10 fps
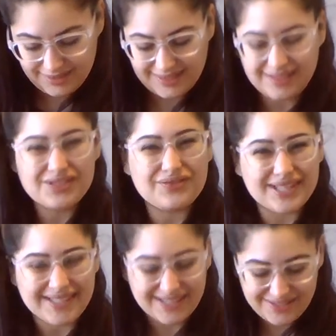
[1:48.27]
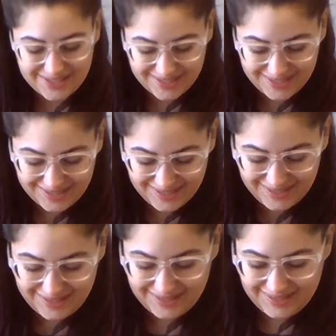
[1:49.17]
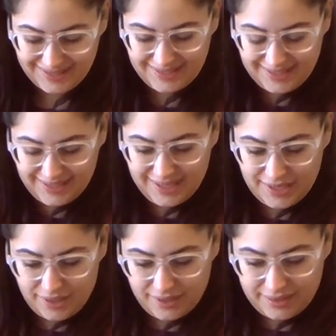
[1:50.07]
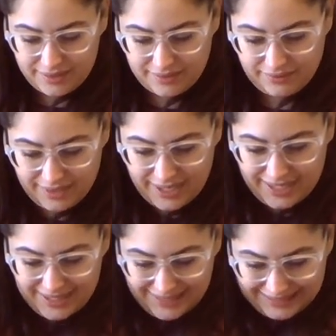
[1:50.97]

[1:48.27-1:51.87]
Such a fun texture. All right.